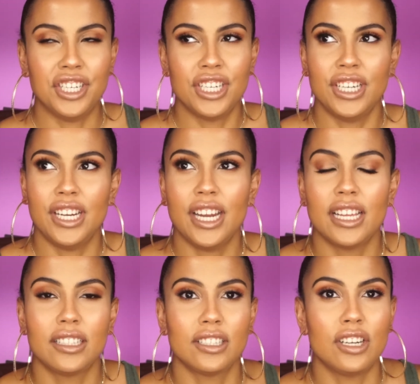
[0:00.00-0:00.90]
She
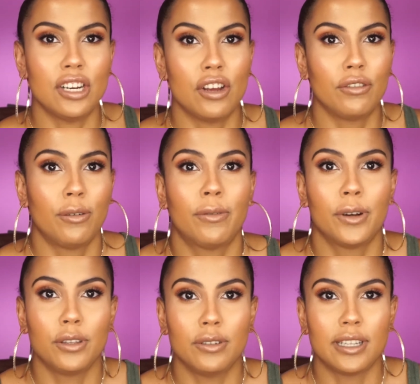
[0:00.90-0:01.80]
is known
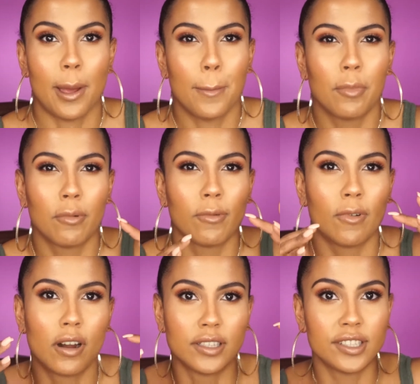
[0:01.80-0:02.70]
for doing that
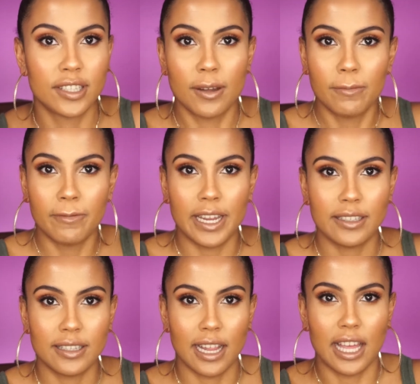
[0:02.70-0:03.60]
bronzed up
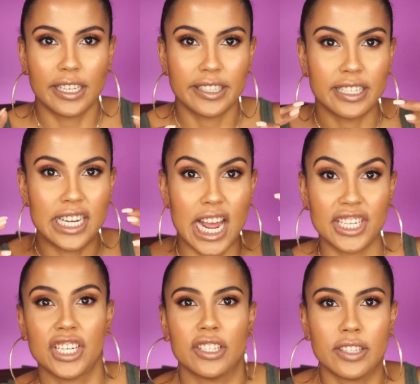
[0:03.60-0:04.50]
face that like
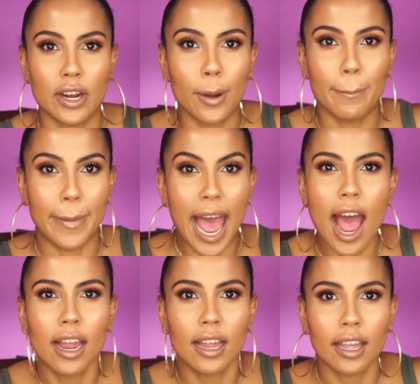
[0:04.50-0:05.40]
snatches her
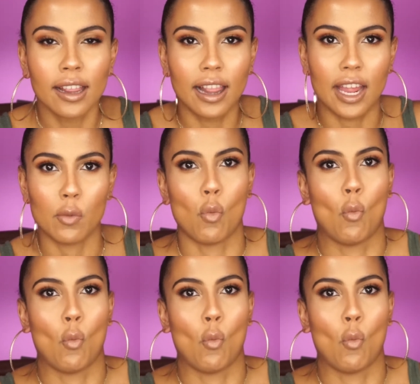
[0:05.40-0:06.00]
back, like